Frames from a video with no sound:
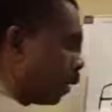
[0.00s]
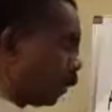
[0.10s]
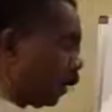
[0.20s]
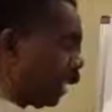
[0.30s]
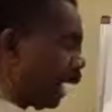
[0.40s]

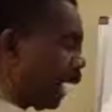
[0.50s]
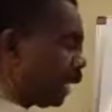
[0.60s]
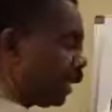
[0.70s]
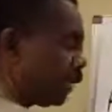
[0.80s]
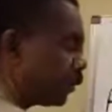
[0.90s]
When we
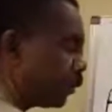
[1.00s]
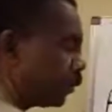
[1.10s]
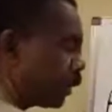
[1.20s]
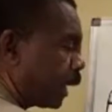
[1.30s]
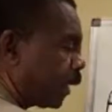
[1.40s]
add these
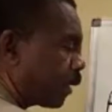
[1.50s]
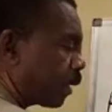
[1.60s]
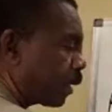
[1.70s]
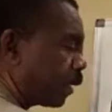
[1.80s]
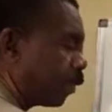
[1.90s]
two
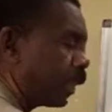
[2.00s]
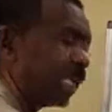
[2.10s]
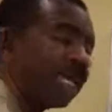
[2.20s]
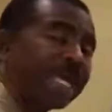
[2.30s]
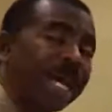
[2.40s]
together, we
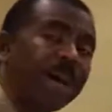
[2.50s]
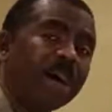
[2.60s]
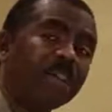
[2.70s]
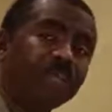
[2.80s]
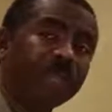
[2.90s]
get
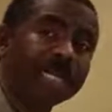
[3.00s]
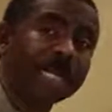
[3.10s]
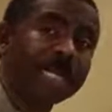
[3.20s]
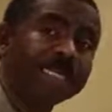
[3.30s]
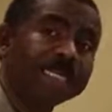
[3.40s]

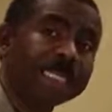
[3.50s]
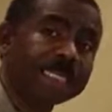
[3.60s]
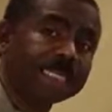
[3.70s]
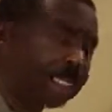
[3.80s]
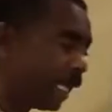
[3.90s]

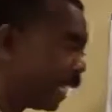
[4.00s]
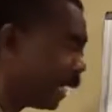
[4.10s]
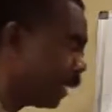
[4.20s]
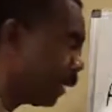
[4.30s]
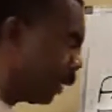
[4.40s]

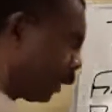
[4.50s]
169.